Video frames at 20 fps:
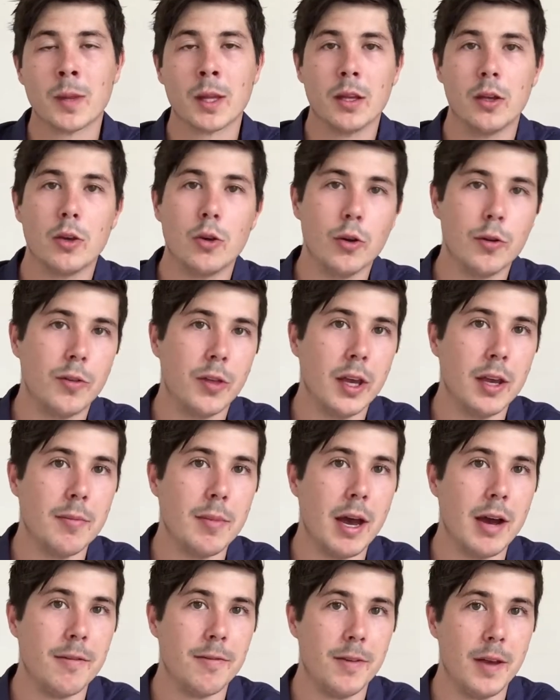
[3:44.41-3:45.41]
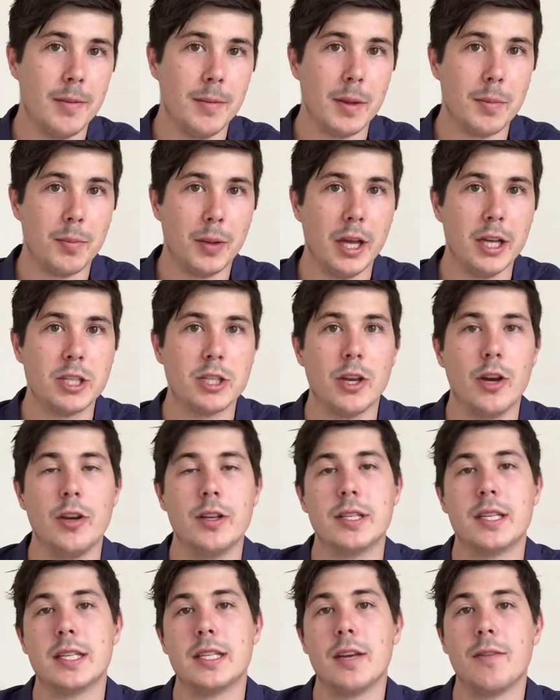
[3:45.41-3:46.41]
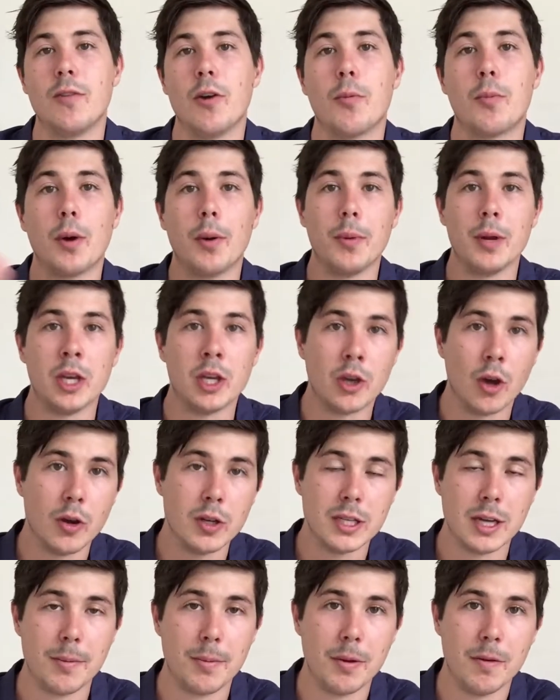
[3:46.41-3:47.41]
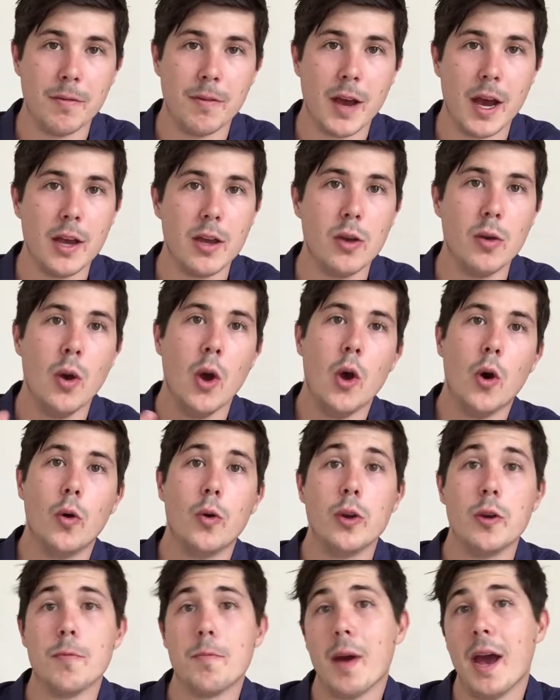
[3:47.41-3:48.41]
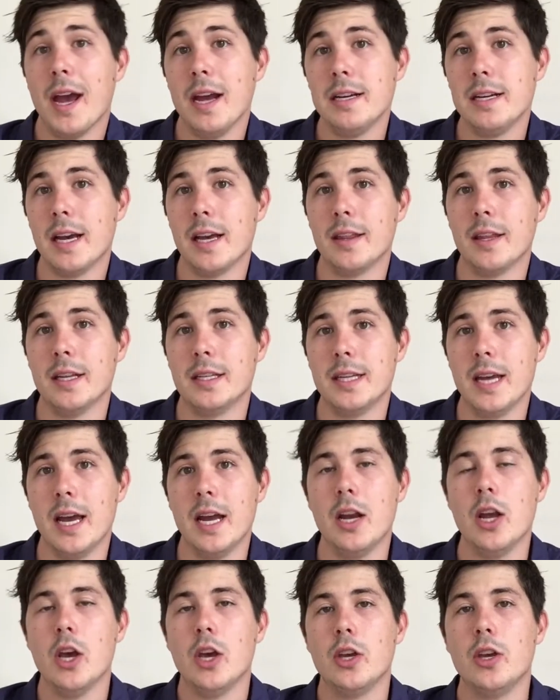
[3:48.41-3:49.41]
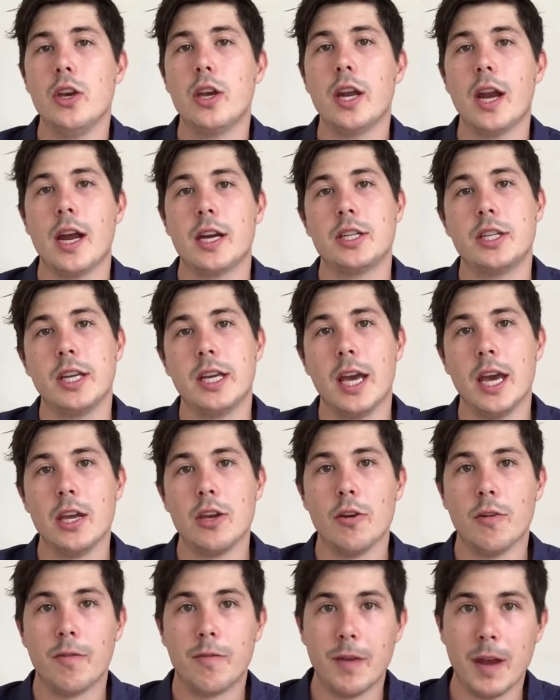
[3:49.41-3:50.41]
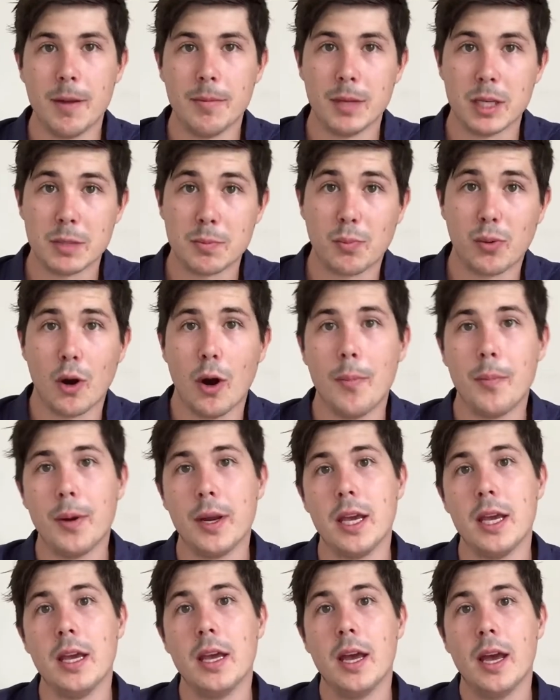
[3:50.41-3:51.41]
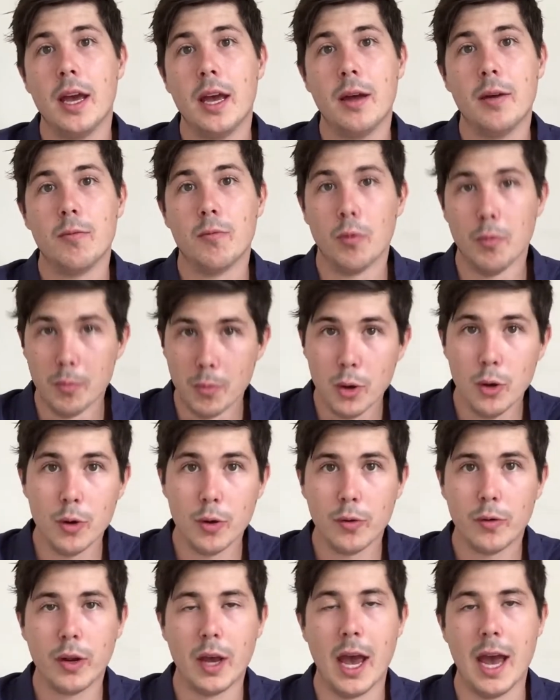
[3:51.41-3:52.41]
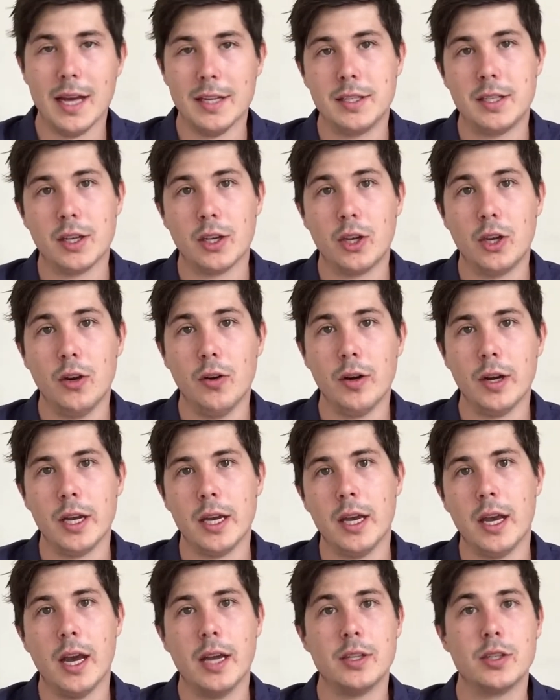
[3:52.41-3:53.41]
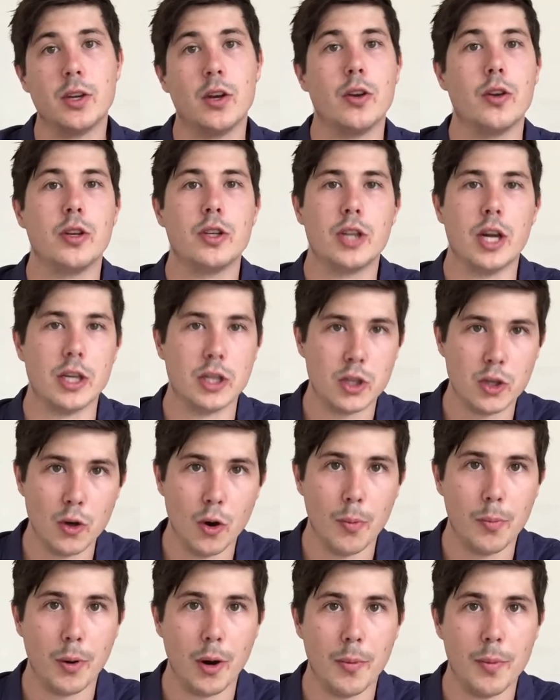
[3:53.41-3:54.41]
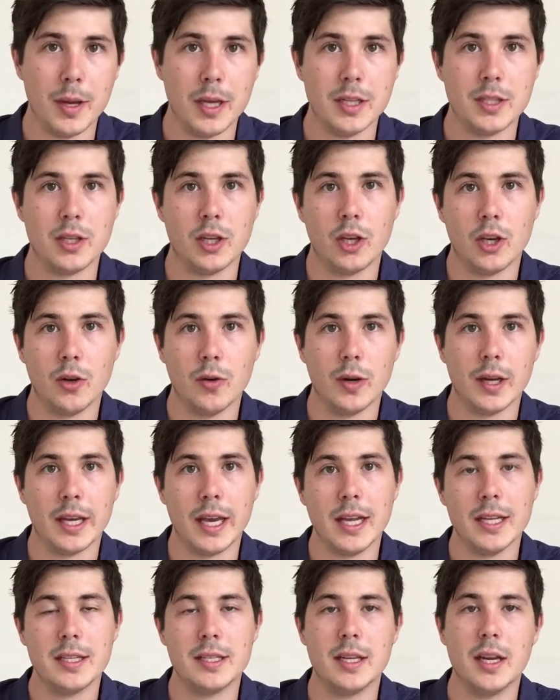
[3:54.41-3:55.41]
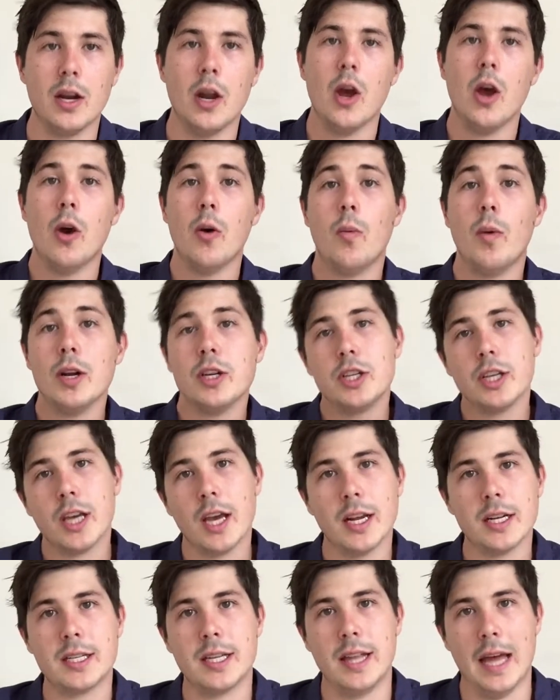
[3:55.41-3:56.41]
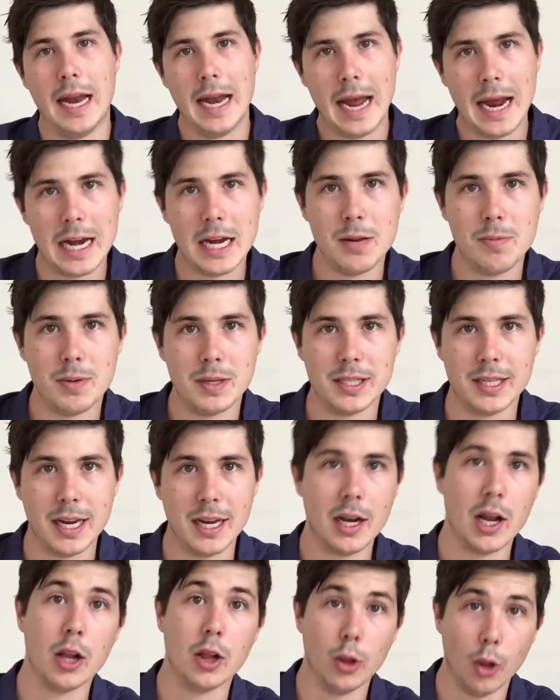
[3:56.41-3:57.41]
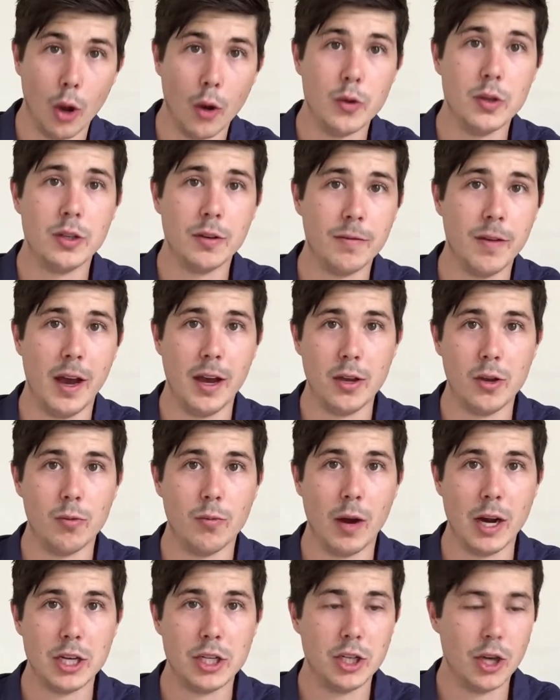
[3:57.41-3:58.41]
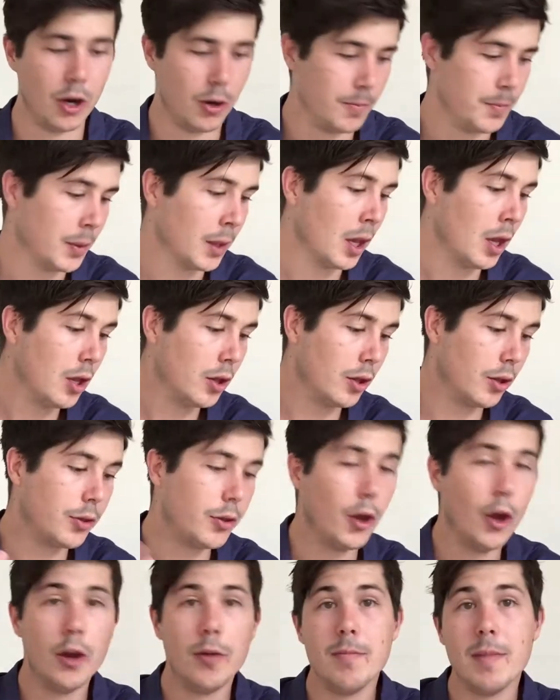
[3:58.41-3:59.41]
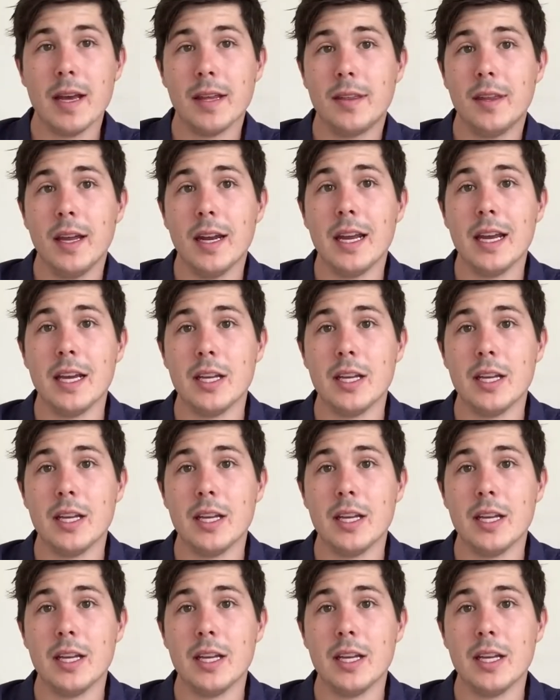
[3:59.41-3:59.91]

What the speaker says: The good thing about family pledge loans is if your property goes up in value or you pay down the debt, you can actually get your family's property removed as security, and so just your property is secured against it once you get to that 80% loan to value ratio. The third method